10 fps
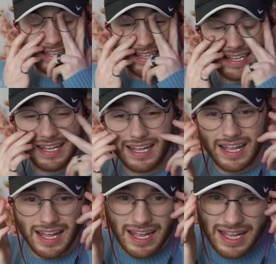
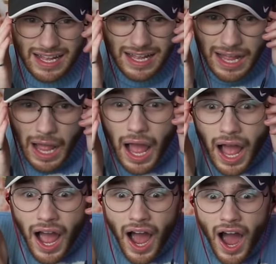
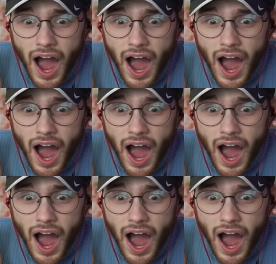No one is speaking in this clip.